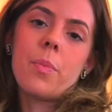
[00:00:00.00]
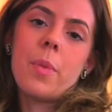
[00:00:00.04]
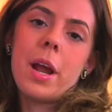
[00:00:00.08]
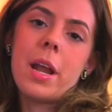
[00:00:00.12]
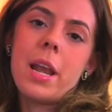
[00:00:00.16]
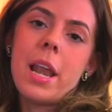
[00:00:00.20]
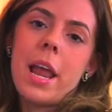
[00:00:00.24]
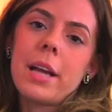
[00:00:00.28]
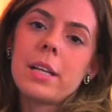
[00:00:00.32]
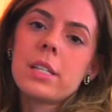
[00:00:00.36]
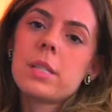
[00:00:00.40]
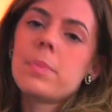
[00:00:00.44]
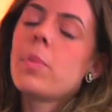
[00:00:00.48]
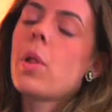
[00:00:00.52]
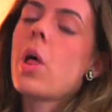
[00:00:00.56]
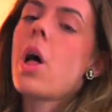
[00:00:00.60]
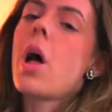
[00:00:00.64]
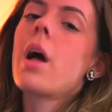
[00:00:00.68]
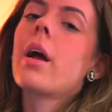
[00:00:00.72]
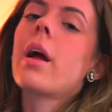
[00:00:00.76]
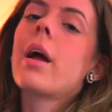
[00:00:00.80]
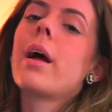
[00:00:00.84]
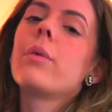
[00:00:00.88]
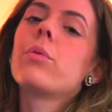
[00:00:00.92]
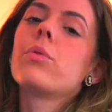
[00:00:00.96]
My next
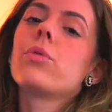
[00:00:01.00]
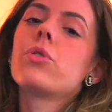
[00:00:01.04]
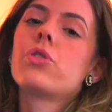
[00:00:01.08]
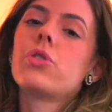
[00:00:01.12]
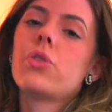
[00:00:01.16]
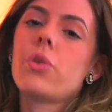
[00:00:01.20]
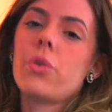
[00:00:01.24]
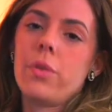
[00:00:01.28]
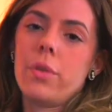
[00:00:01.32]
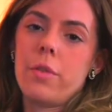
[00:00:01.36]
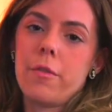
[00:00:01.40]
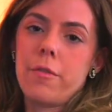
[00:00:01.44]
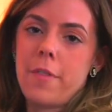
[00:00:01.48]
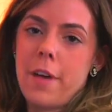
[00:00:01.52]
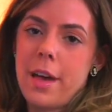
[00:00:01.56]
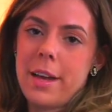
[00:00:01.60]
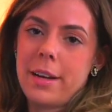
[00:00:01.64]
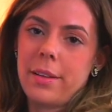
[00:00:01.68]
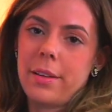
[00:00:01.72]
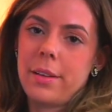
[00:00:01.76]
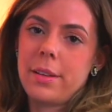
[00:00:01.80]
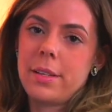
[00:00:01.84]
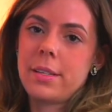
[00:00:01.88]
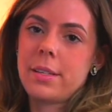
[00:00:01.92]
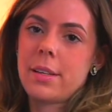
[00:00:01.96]
blog, I will show you the
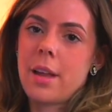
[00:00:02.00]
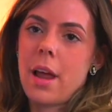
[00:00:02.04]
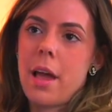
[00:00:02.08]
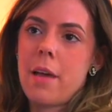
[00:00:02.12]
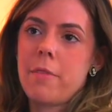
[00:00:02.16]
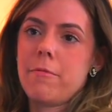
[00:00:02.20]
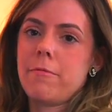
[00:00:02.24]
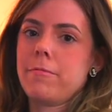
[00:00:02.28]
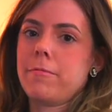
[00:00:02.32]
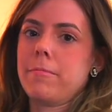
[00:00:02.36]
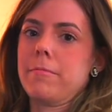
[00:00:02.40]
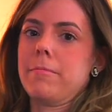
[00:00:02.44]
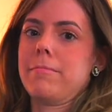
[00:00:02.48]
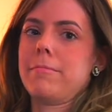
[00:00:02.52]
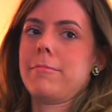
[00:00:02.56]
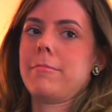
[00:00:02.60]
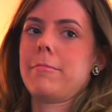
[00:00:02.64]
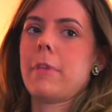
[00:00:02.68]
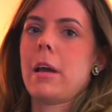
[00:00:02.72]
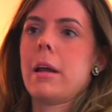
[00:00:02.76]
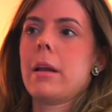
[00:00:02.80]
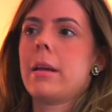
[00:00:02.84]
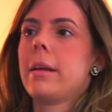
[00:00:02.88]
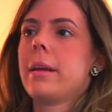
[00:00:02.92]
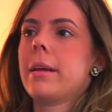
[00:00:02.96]
finalists. I've
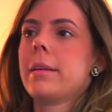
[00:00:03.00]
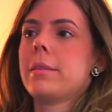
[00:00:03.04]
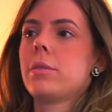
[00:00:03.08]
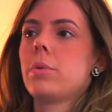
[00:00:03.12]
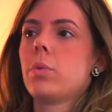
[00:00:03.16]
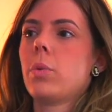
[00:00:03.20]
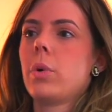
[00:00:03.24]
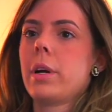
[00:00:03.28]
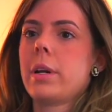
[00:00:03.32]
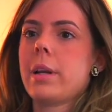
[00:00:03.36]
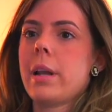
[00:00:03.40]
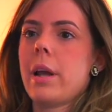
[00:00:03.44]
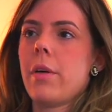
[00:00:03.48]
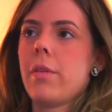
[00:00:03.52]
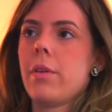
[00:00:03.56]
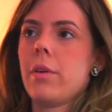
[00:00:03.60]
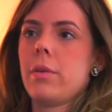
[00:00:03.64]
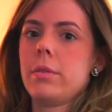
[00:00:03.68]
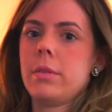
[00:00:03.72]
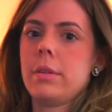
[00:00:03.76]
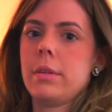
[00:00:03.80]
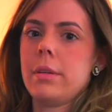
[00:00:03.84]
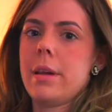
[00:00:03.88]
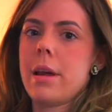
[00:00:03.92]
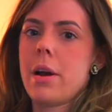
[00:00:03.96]
got to get to work now though
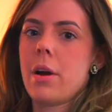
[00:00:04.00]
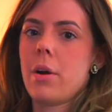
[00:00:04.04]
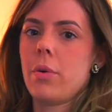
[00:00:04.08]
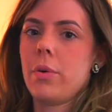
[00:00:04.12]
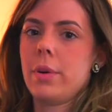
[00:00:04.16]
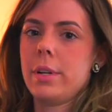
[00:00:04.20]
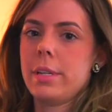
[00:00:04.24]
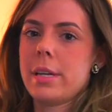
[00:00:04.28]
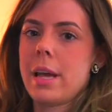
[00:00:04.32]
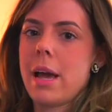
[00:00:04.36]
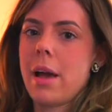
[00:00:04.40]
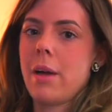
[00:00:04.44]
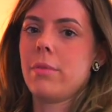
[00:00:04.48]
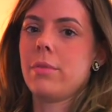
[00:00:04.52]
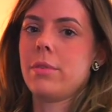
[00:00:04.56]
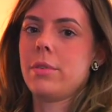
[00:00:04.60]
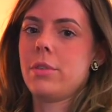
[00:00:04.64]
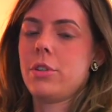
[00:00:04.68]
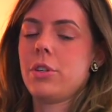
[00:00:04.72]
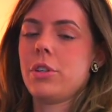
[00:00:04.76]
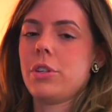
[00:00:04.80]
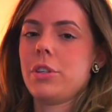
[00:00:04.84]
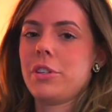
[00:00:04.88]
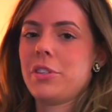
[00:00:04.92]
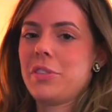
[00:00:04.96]
to narrow it down to
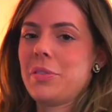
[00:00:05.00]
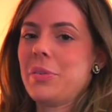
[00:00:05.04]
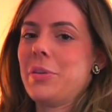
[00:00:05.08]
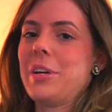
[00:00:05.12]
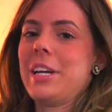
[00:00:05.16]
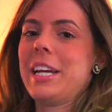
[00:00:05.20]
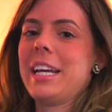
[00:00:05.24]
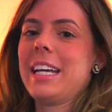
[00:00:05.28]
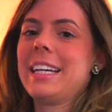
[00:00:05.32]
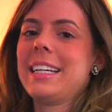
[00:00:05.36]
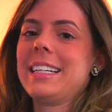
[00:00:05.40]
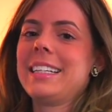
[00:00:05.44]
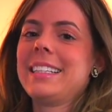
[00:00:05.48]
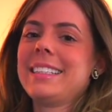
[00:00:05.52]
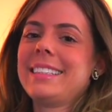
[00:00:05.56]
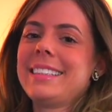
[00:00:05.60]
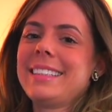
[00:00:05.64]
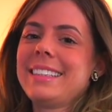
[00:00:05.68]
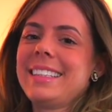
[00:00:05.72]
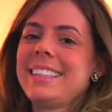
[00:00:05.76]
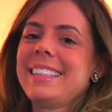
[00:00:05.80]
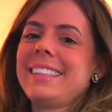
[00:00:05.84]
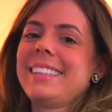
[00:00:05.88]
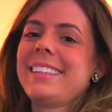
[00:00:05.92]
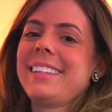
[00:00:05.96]
just three.
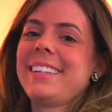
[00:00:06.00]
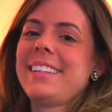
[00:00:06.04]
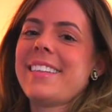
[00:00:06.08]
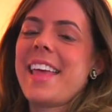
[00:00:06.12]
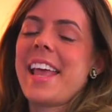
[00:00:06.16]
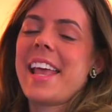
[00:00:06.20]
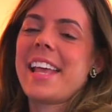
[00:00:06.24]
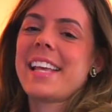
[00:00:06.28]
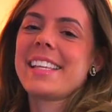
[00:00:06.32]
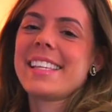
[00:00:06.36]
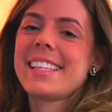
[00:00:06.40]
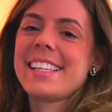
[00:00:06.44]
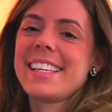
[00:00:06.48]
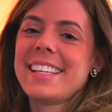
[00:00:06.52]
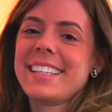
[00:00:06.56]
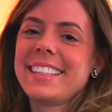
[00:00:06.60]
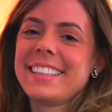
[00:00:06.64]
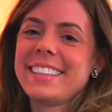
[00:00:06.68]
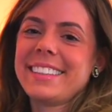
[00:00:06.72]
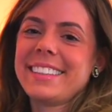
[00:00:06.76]
Thanks.